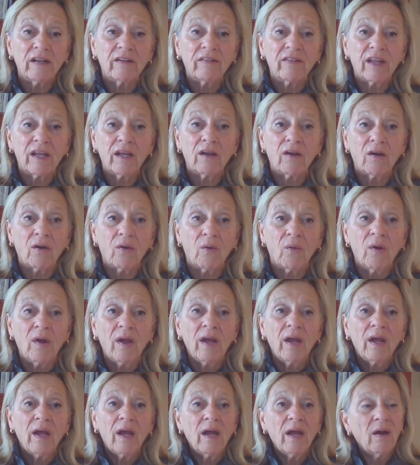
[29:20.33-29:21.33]
and they go,
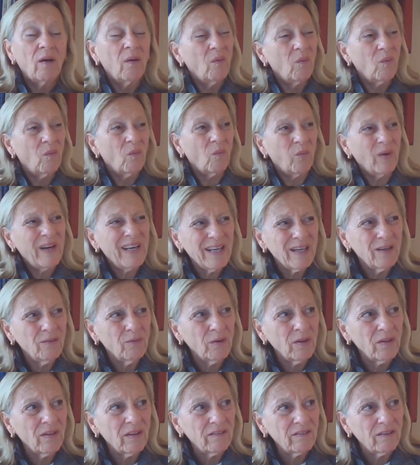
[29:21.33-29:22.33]
we
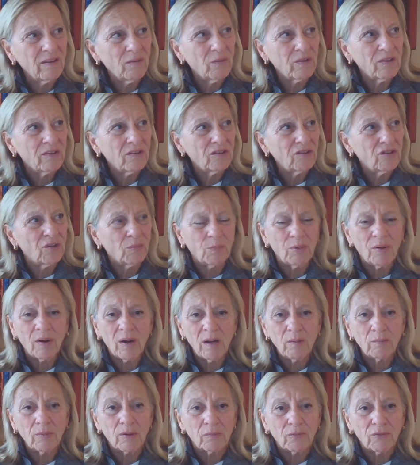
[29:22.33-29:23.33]
didn't realize that was such a
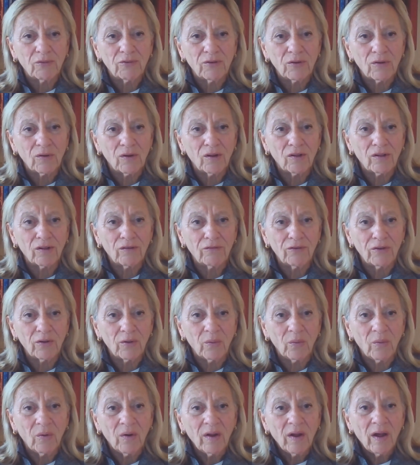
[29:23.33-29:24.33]
problem for all of
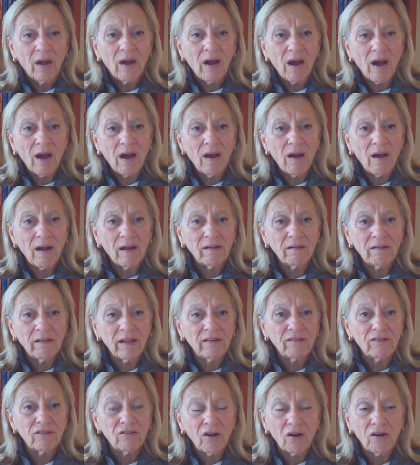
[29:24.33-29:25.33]
you.
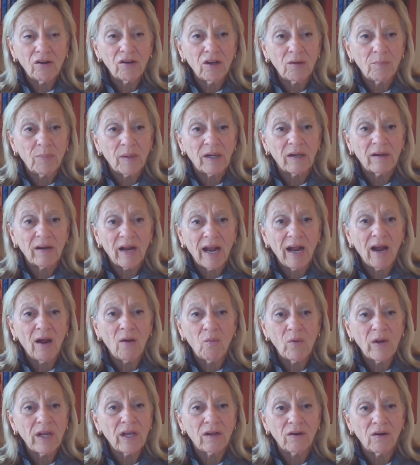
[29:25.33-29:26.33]
Let's talk about how
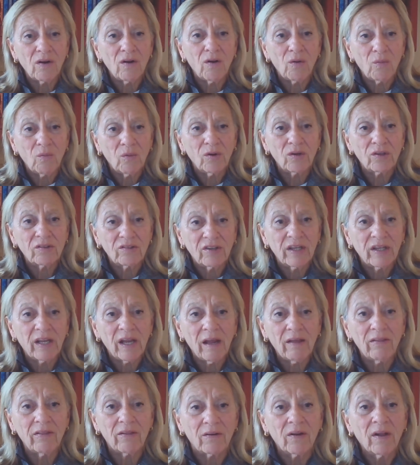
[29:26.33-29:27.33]
we can all work
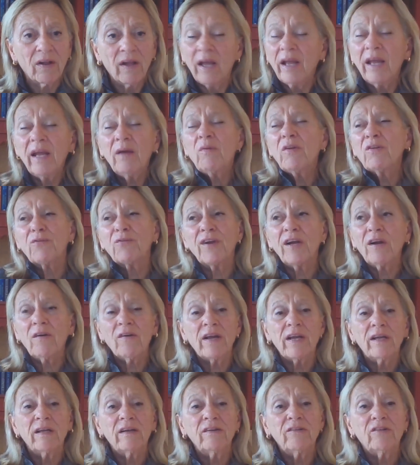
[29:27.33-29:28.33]
together. It was
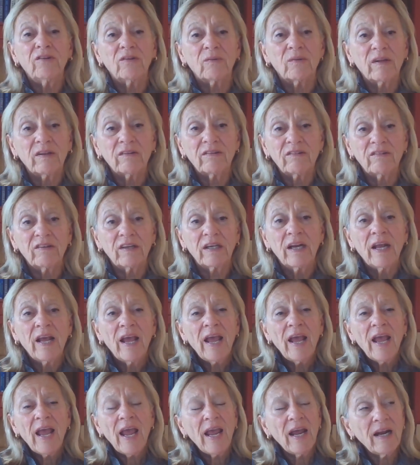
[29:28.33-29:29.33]
very interesting.
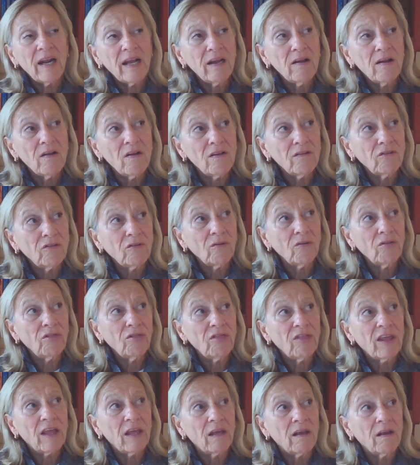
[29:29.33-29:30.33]
And I also
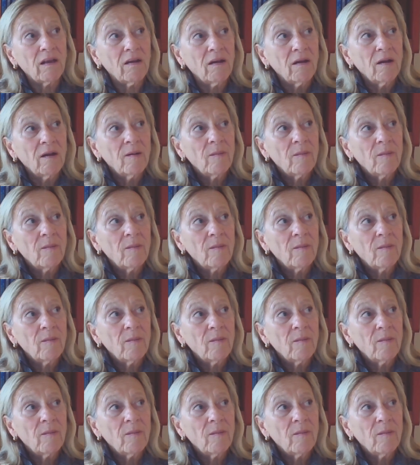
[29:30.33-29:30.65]
think